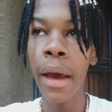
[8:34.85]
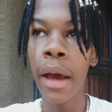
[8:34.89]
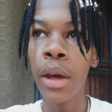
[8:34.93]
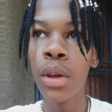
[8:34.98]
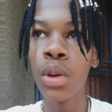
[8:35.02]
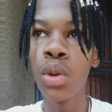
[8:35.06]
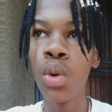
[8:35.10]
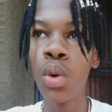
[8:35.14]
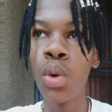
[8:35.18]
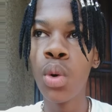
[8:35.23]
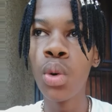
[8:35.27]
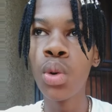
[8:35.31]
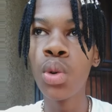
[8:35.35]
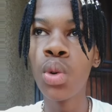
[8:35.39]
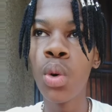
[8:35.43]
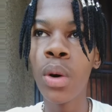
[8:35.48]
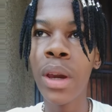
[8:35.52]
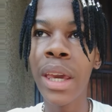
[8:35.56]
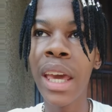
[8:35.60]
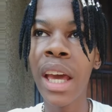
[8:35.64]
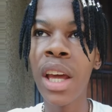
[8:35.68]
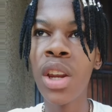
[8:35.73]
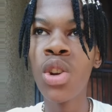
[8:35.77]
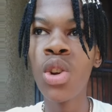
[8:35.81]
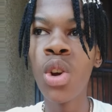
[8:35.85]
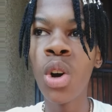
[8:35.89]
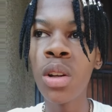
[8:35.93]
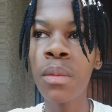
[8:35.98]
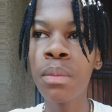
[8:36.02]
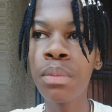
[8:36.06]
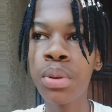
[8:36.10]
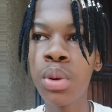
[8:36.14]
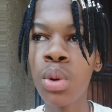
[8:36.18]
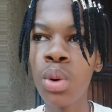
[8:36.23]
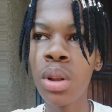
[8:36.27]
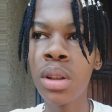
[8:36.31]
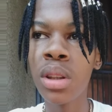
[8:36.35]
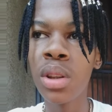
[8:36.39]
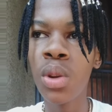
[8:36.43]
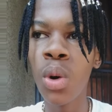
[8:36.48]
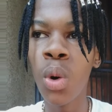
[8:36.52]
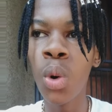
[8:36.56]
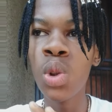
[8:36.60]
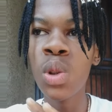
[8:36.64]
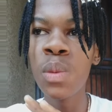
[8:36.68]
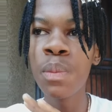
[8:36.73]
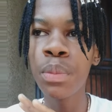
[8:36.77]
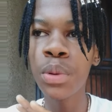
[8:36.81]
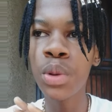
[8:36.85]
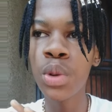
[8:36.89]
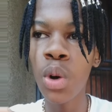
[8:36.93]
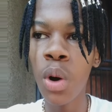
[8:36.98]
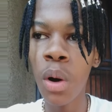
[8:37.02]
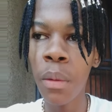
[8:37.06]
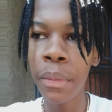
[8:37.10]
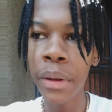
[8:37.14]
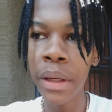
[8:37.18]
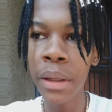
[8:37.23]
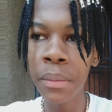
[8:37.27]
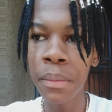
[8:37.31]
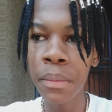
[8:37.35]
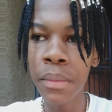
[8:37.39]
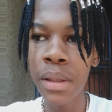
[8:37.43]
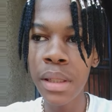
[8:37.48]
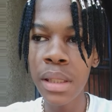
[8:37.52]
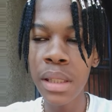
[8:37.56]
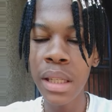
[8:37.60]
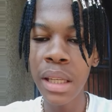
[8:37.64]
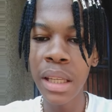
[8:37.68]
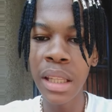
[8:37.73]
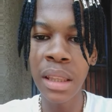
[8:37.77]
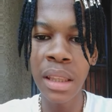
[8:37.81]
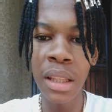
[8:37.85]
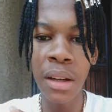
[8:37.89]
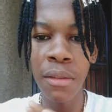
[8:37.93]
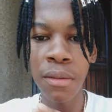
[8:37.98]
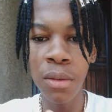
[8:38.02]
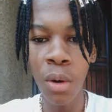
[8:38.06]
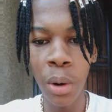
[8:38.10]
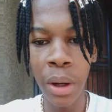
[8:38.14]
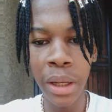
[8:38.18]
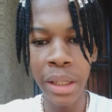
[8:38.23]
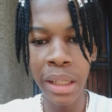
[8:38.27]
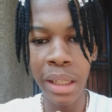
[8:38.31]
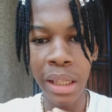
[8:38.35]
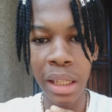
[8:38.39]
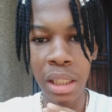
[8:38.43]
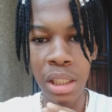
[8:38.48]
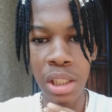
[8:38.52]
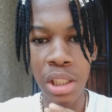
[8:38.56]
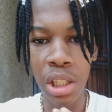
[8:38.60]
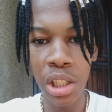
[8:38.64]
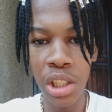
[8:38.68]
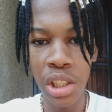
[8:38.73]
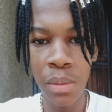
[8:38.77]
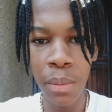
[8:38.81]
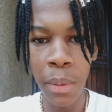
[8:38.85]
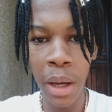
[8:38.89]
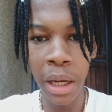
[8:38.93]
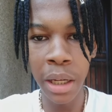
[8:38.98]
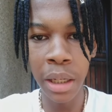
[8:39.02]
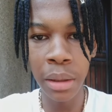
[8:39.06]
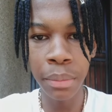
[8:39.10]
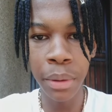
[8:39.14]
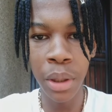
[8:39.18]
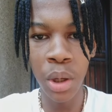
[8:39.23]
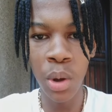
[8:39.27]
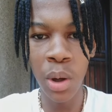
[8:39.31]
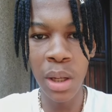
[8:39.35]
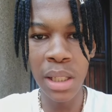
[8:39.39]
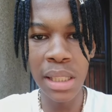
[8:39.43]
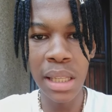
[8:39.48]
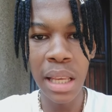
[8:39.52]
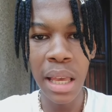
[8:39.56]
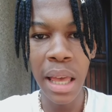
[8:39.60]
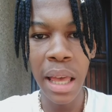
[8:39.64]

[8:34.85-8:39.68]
you cannot put those problems in the foreign exchange market, because